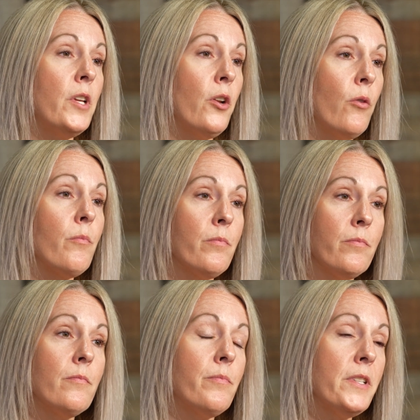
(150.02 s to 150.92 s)
you know,
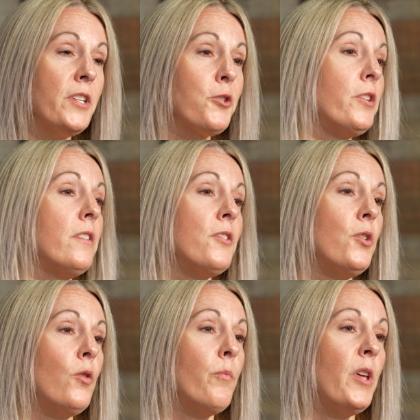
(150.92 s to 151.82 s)
petition
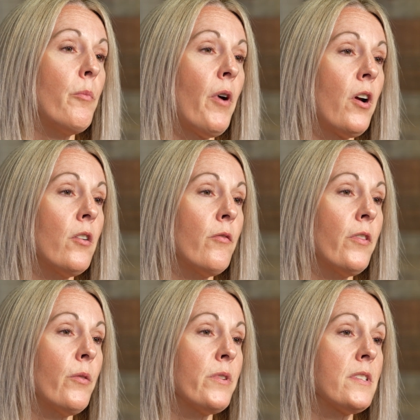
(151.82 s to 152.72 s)
to be a part
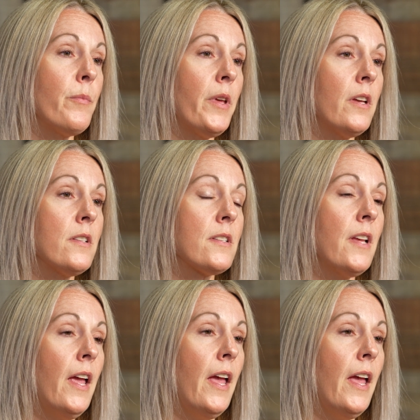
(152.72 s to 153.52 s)
of the recipients.